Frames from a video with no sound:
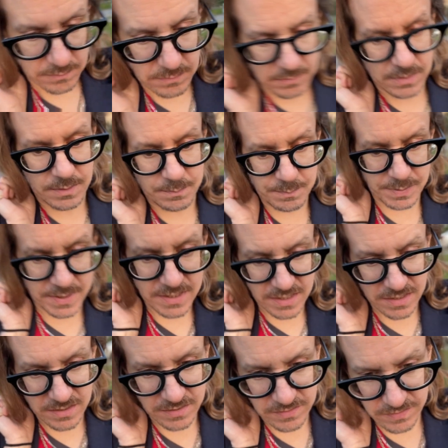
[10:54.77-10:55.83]
my
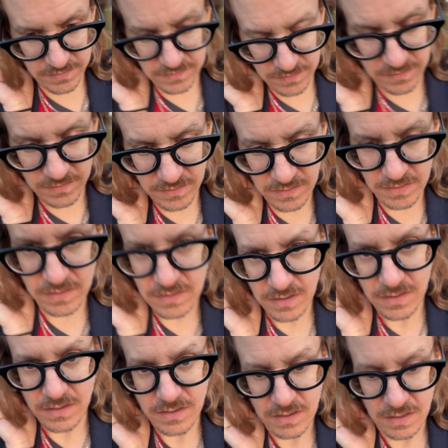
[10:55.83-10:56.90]
peace
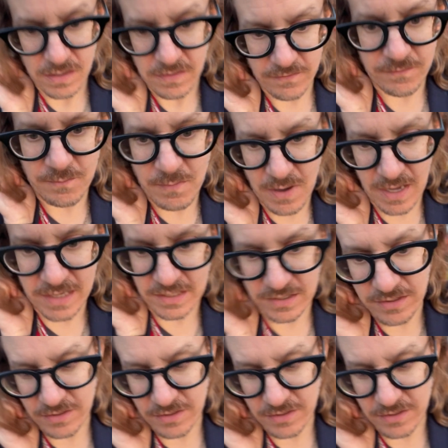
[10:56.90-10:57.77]
of mind,